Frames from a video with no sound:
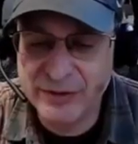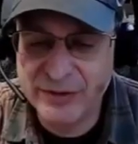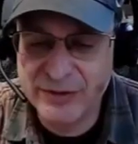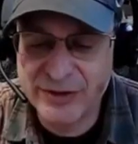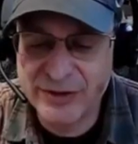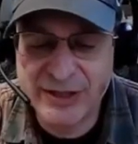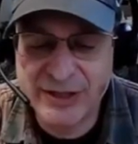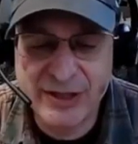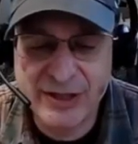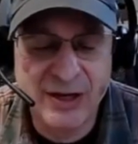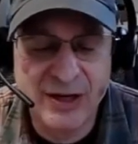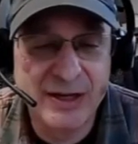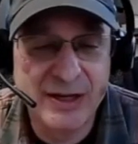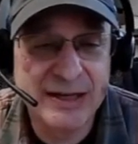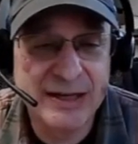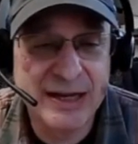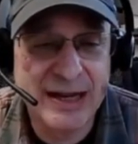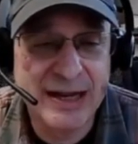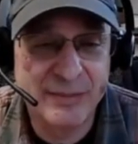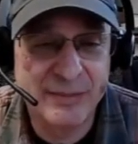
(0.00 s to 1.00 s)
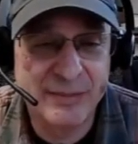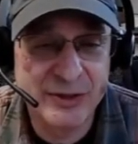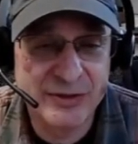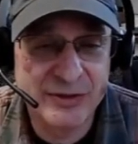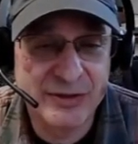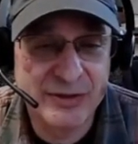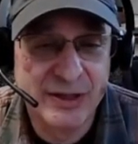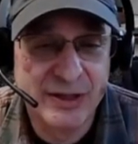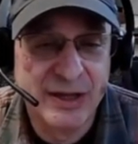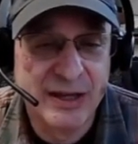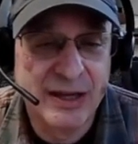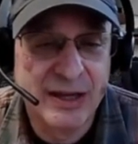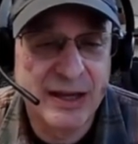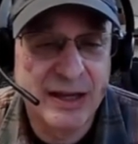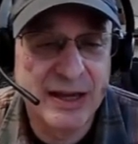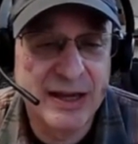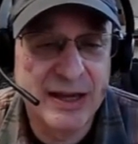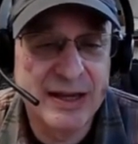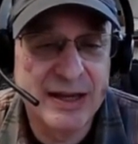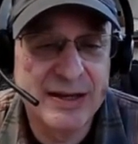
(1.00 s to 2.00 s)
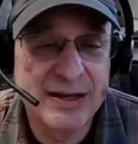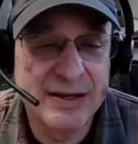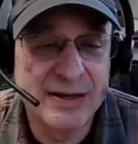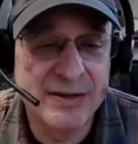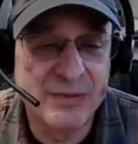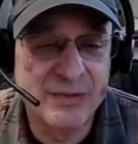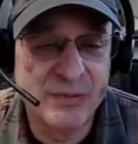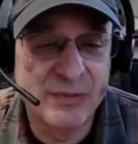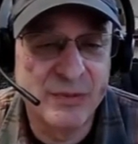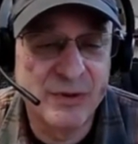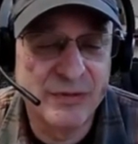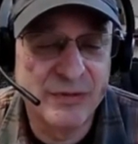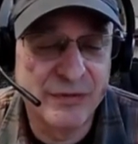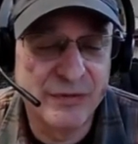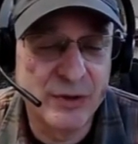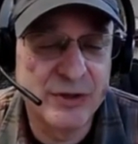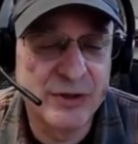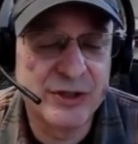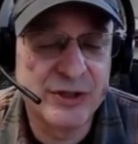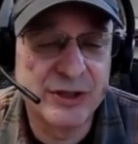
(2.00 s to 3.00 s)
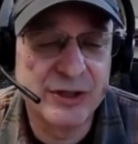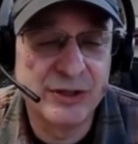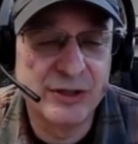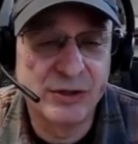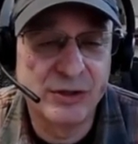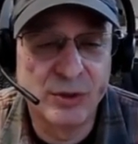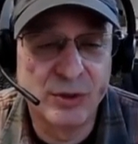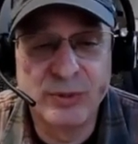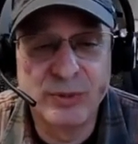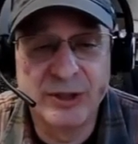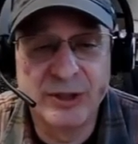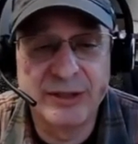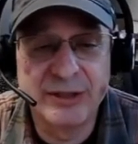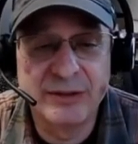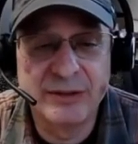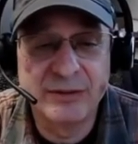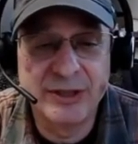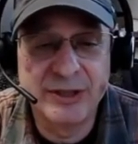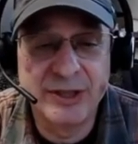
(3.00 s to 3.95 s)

focusing on cannabis and we're focusing globally.